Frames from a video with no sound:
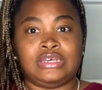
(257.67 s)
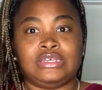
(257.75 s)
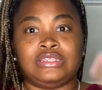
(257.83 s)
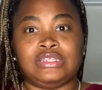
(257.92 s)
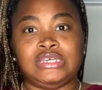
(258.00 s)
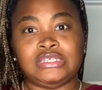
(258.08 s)

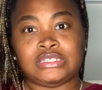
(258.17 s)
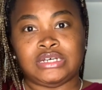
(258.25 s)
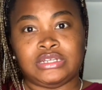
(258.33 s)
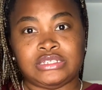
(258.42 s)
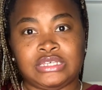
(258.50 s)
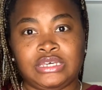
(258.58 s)
these
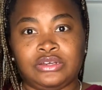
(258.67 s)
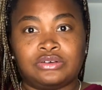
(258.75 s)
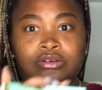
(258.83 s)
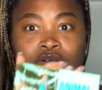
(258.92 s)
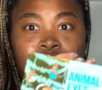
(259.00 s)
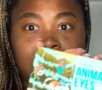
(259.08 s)
colors here
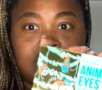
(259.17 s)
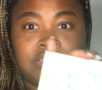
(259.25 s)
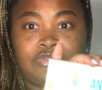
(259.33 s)
is